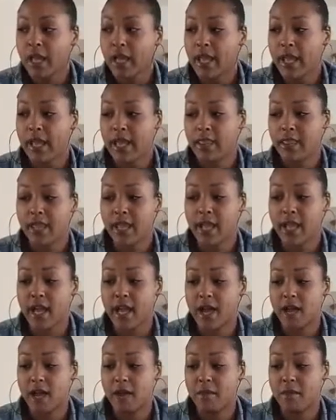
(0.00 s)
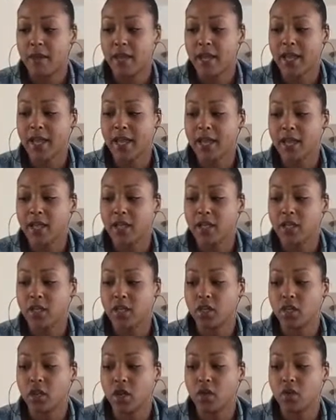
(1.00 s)
And they,
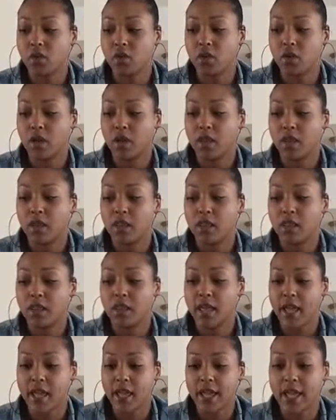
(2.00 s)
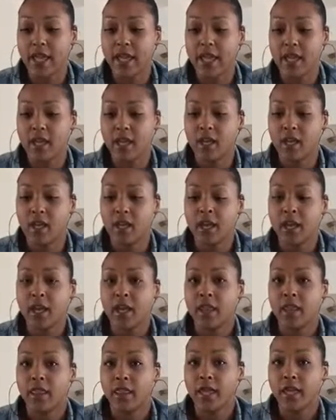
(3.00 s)
you know, they
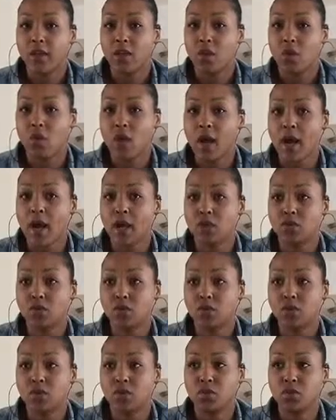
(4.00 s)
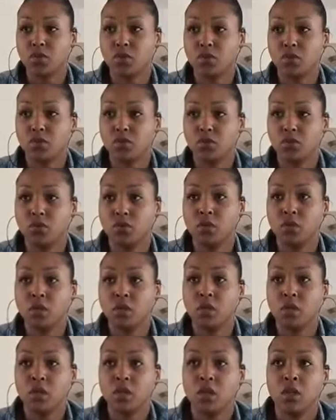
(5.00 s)
know how to
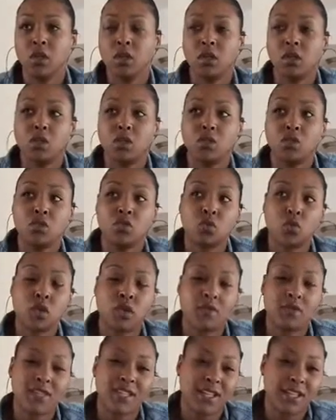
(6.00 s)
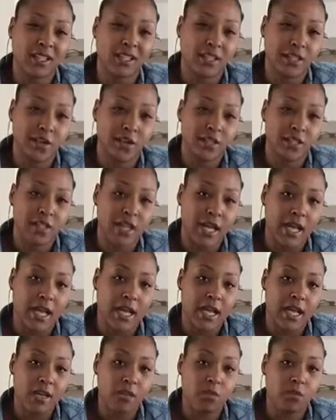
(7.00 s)
sort of take their
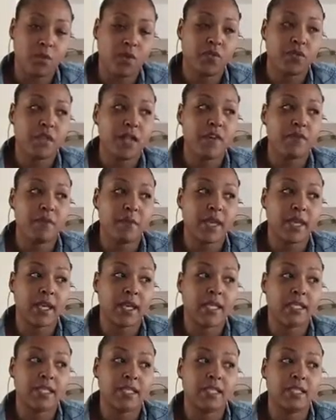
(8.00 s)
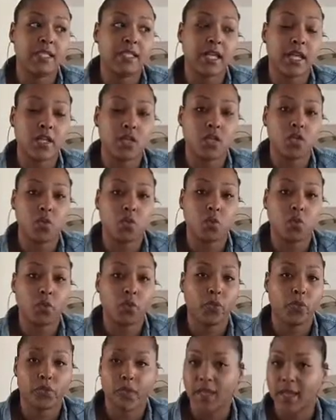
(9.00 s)
time with lovemaking. It's a sensual
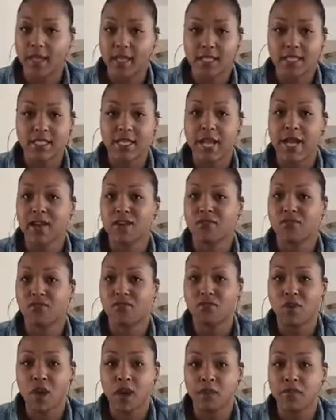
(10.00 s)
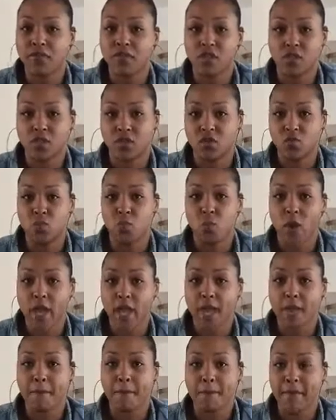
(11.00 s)
thing. It's not a rough, just
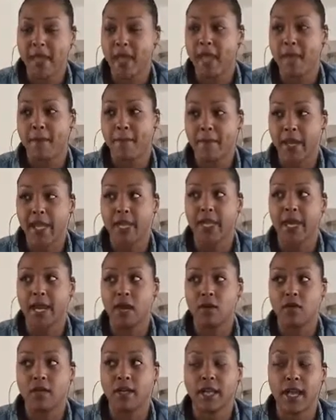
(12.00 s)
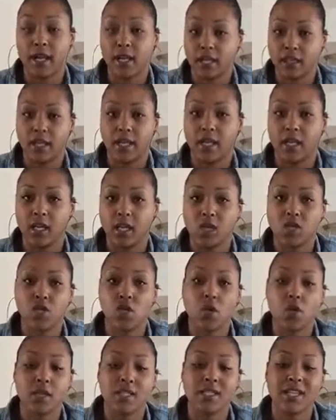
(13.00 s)
wham, bam, banging out kind of thing. A
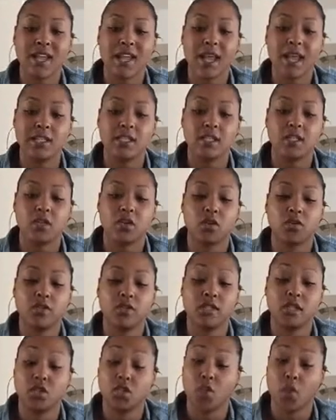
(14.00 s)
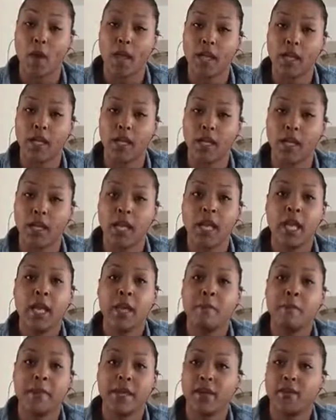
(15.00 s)
Taurus has a certain sensuality
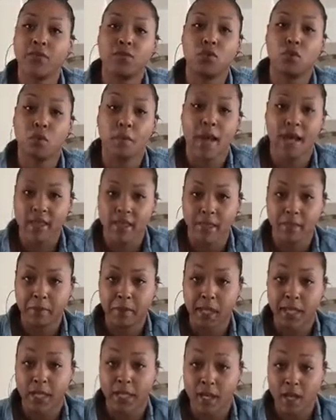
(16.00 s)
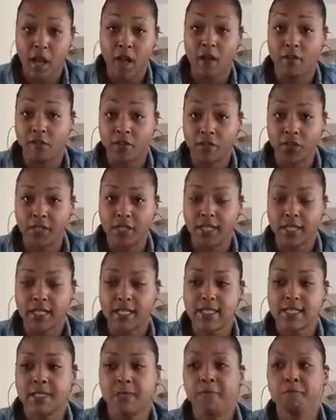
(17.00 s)
being ruled by that planet of
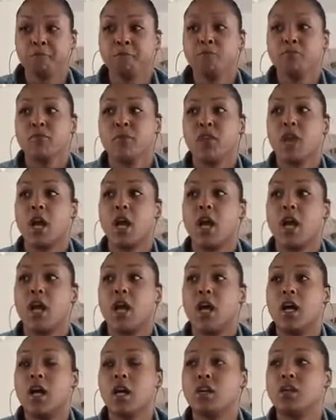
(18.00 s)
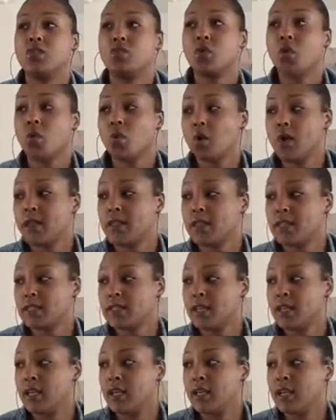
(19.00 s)
Venus. Taurus,
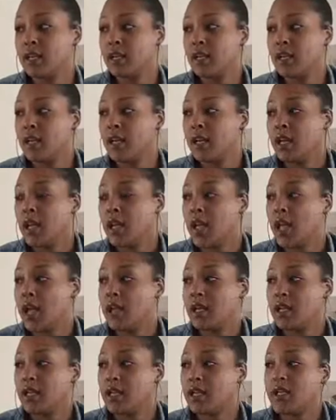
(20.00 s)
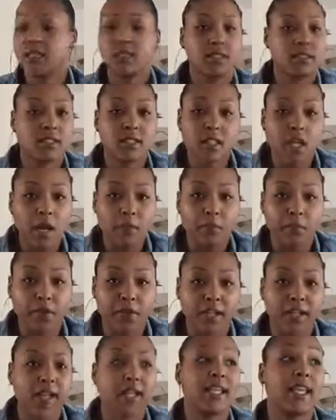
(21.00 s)
stubborn.
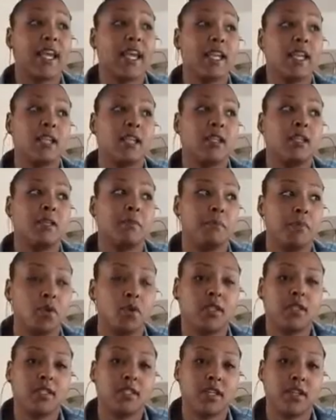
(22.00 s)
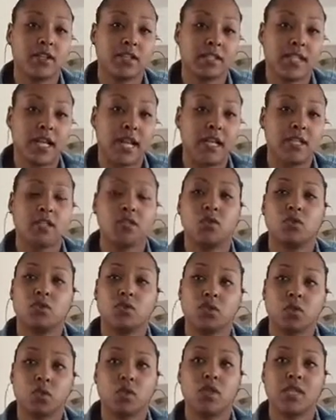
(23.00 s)
Again, the bull is their sign. So
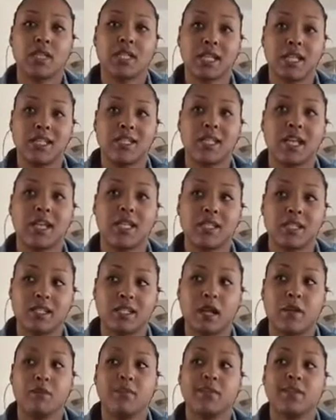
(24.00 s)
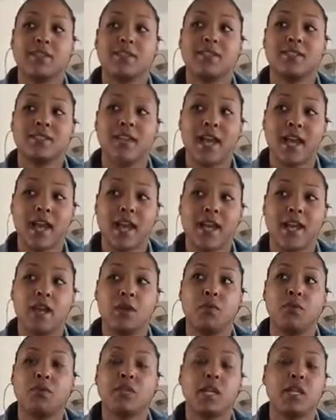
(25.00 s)
Taurus is a stubborn sign. It
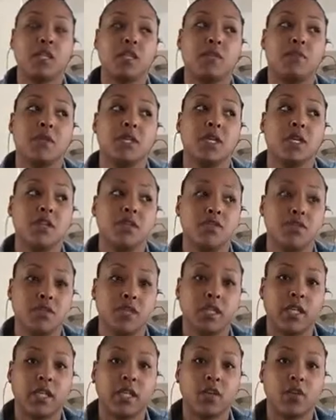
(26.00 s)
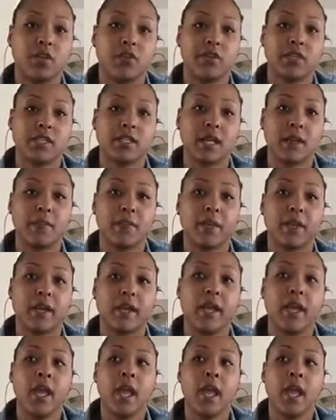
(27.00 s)
will take them years to get over something.